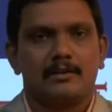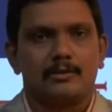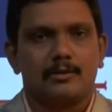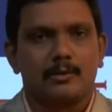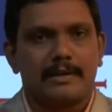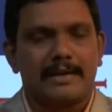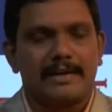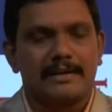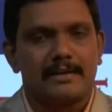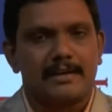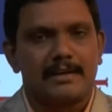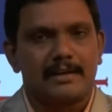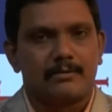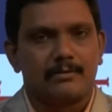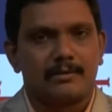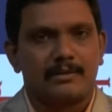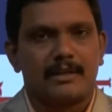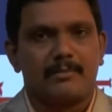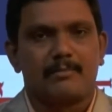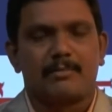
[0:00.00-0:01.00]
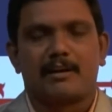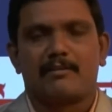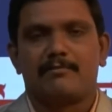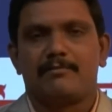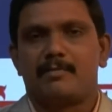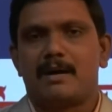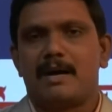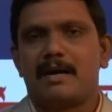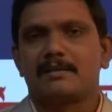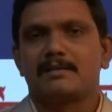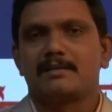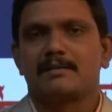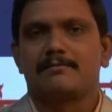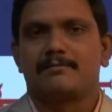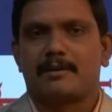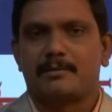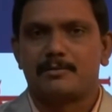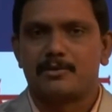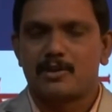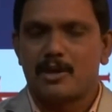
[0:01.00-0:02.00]
To get a good number of marks
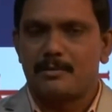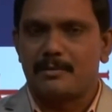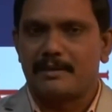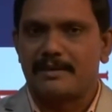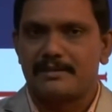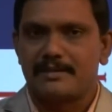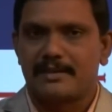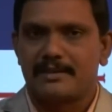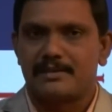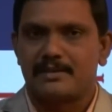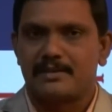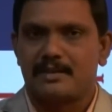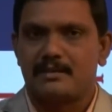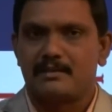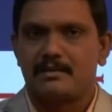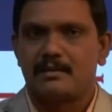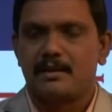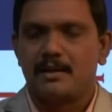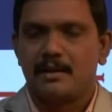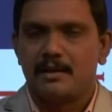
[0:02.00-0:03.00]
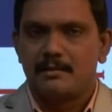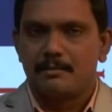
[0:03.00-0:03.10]
from geometry section,